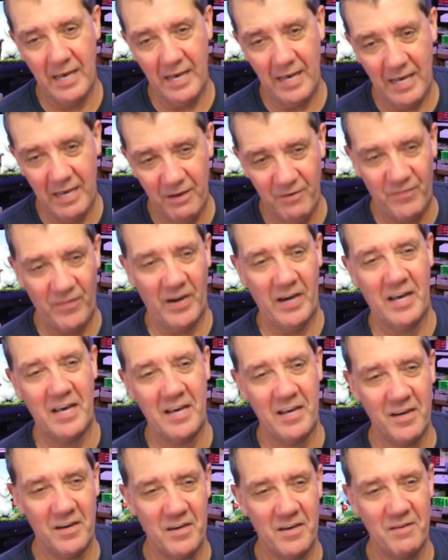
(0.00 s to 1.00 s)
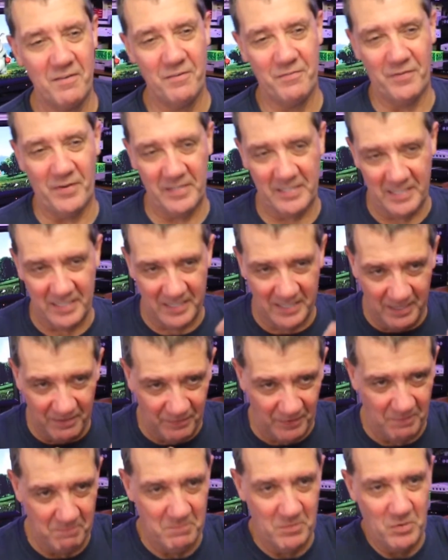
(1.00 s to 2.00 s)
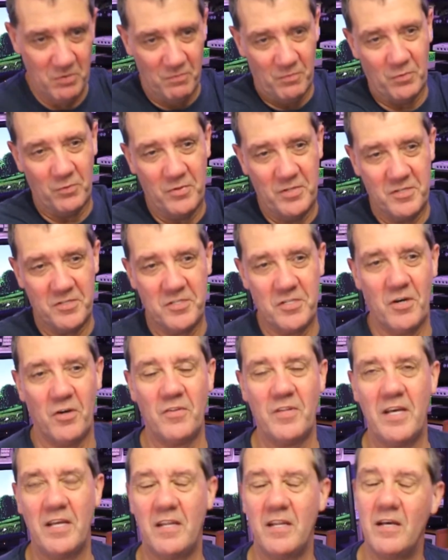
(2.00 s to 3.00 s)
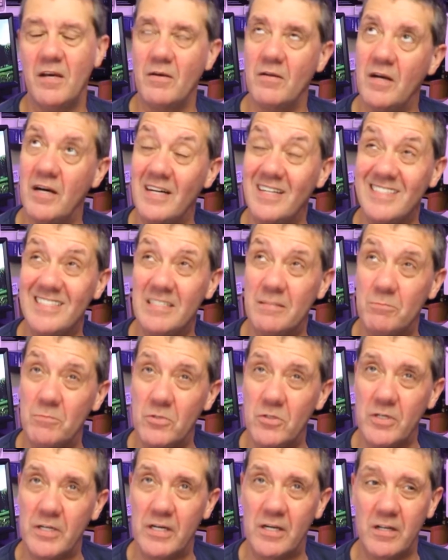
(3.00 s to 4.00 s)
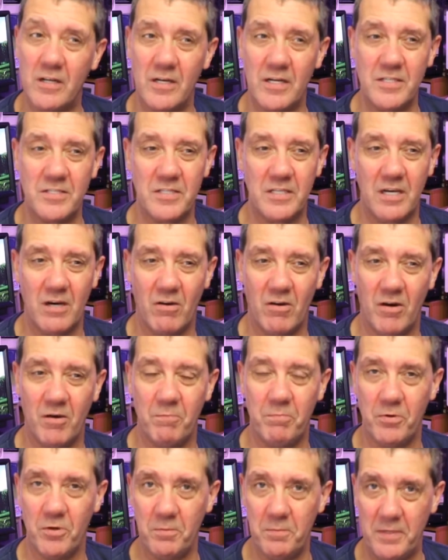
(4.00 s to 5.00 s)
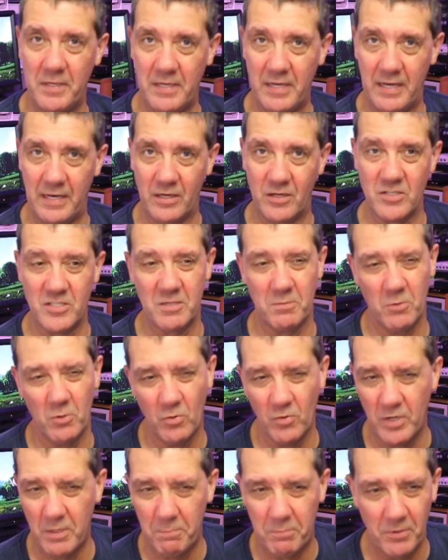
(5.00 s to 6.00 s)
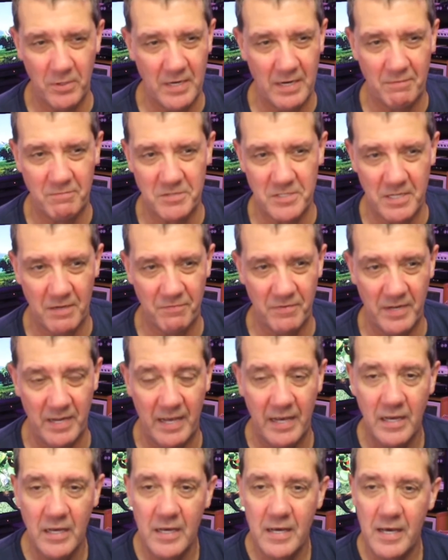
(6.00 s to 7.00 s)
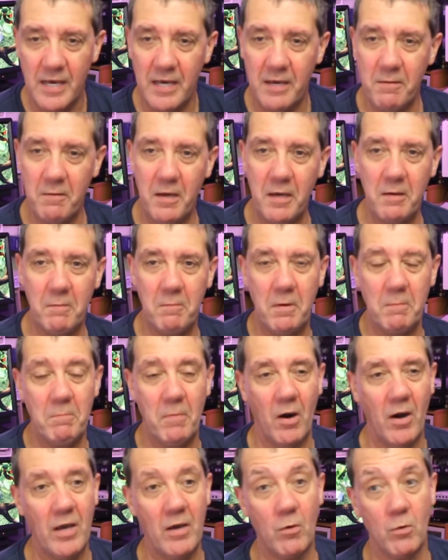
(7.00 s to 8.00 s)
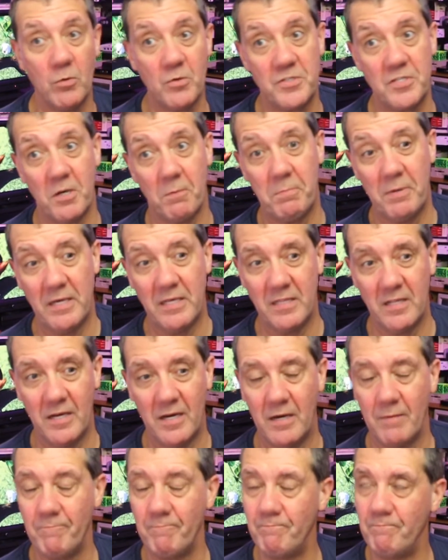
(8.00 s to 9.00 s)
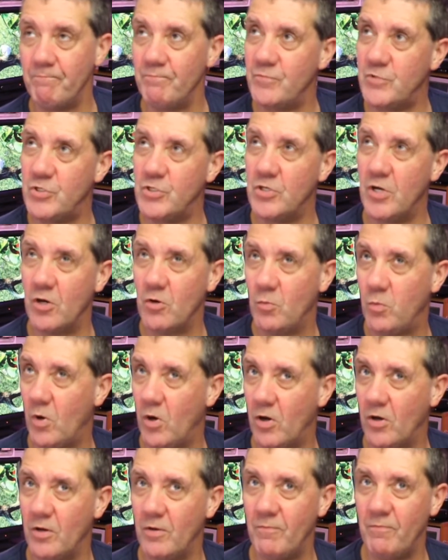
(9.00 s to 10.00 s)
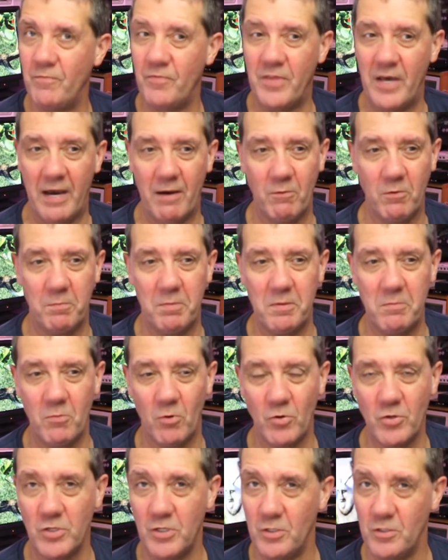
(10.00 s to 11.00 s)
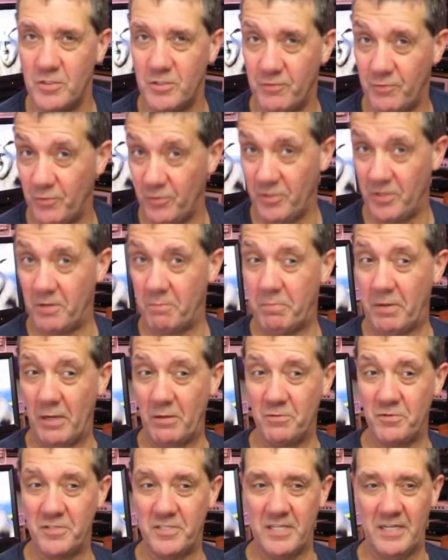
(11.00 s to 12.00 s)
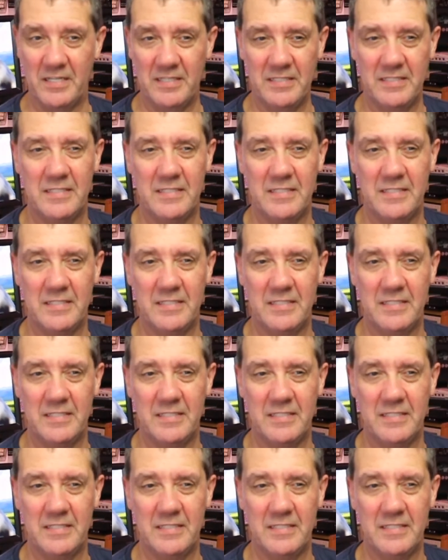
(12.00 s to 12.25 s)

If I move all this stuff, then I'm more inclined to go, I'll put them in there, because I'm already putting other stuff in there. It might also be that, do you know what? That would be more useful than a poster.